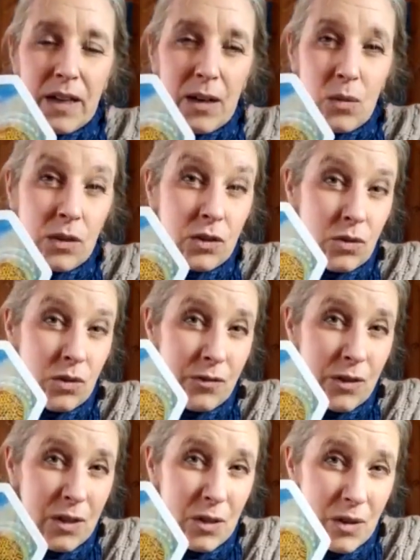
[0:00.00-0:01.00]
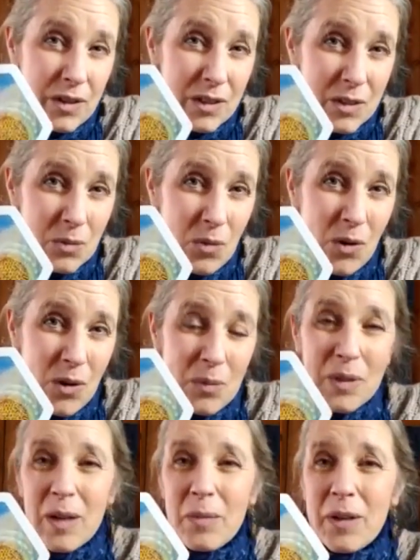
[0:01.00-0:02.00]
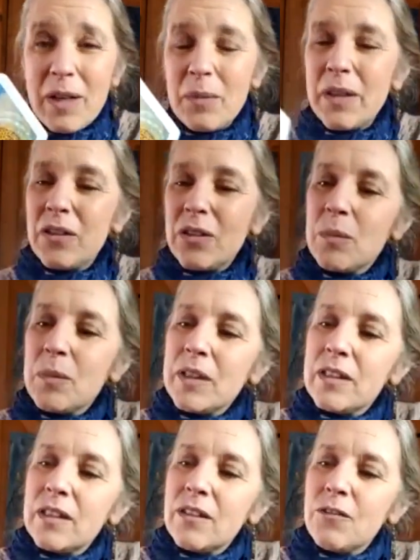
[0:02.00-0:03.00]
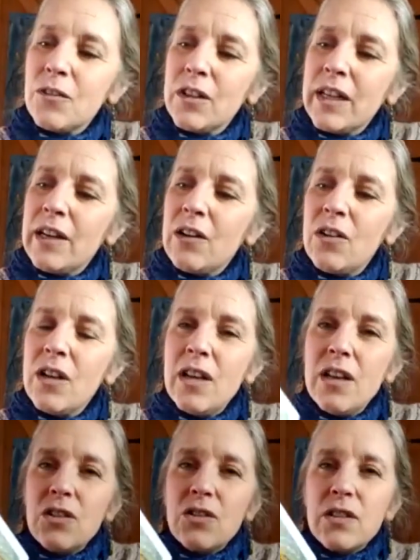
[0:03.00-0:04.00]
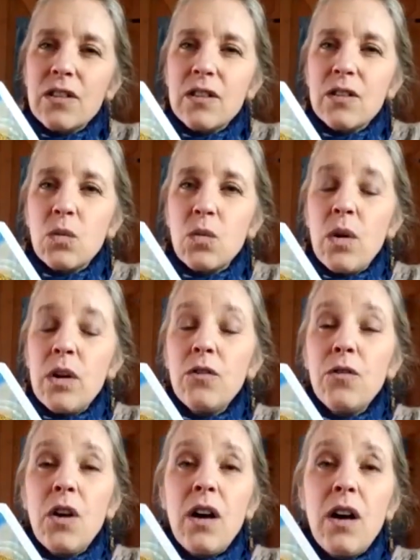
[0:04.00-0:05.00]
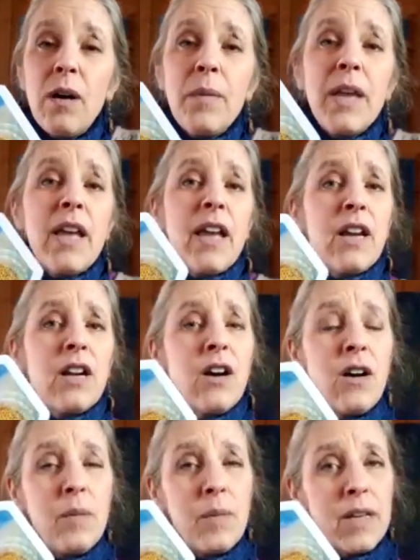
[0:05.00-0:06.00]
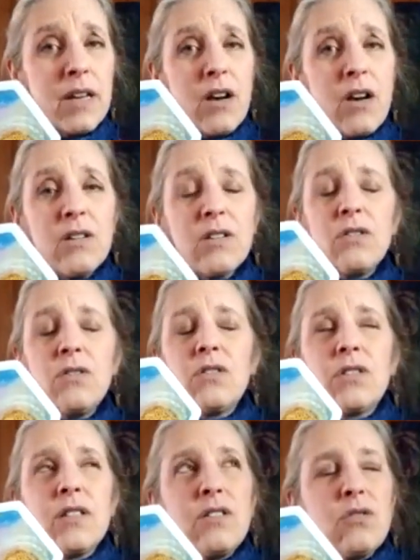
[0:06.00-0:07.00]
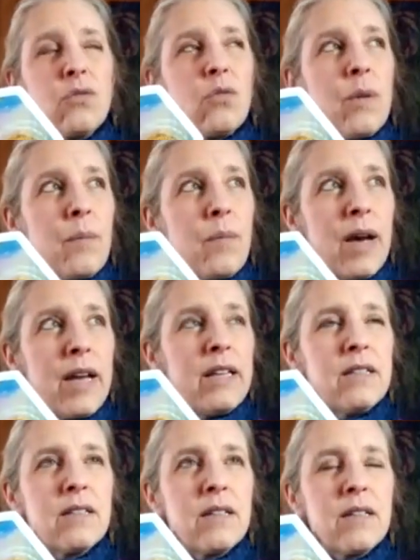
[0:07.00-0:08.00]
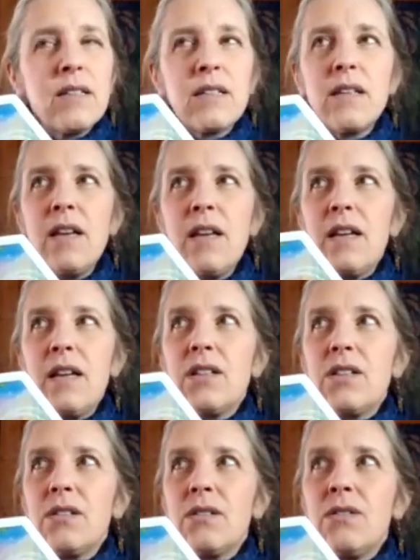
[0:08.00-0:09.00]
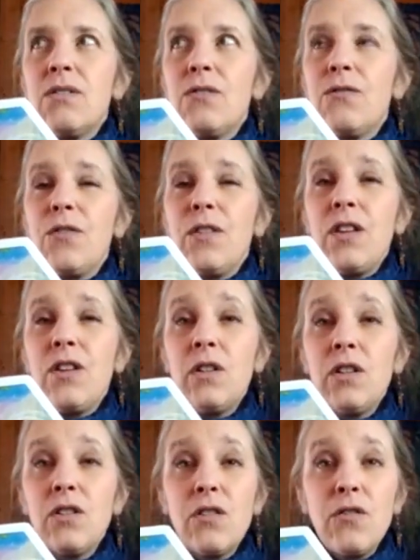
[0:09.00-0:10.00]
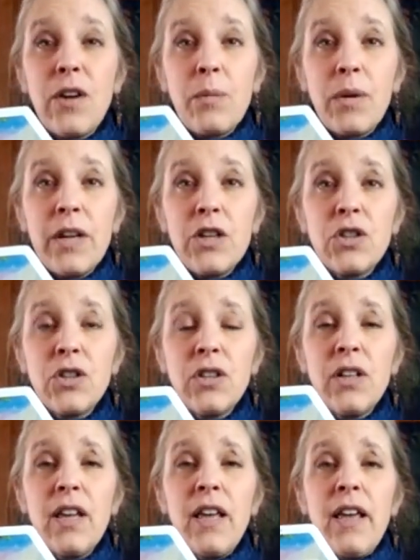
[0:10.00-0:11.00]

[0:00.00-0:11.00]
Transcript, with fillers: I will do a video on the swarm coming up here, but uh, for now, just this wonderful hum. And hum also just reminds us to feel into the vibration.